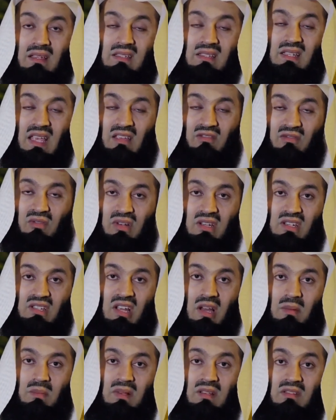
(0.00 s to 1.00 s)
say, for
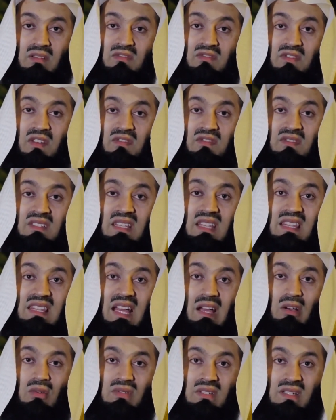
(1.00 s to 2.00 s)
example,
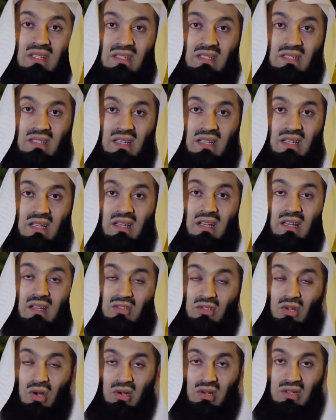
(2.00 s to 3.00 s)

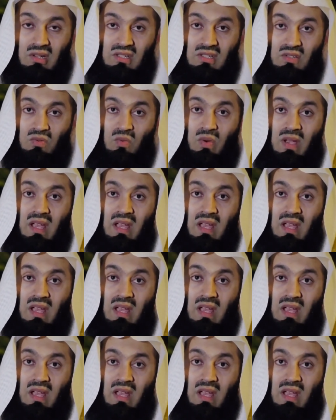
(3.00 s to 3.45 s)
$50,000,